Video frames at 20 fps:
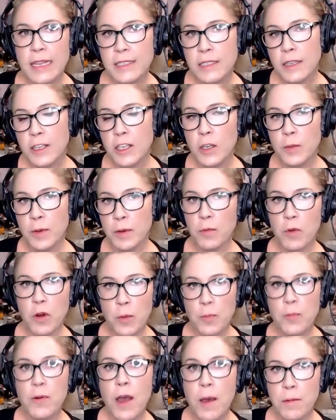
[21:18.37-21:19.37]
it's a little bit
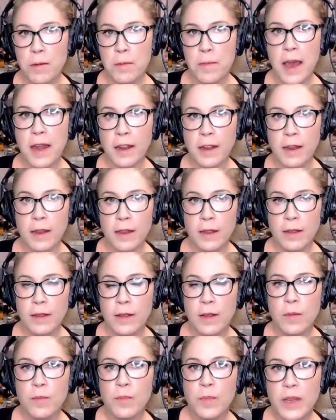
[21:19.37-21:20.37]
more problematic
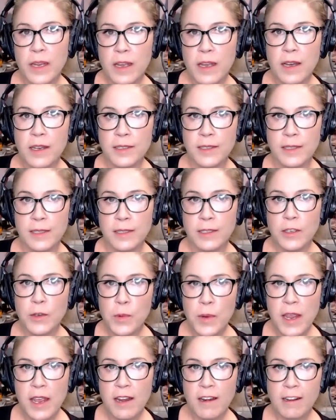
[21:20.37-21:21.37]
because
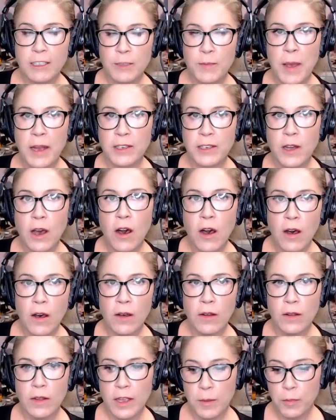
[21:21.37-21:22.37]
you can't expect
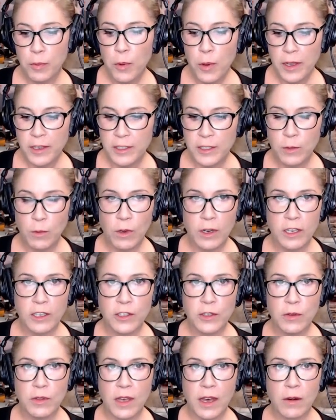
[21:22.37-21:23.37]
all employees to want to
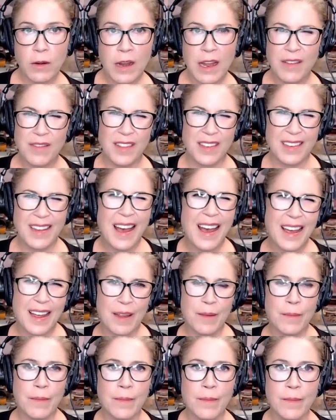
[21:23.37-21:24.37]
do that or have the
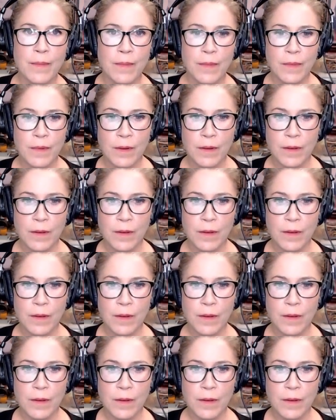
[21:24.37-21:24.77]
time.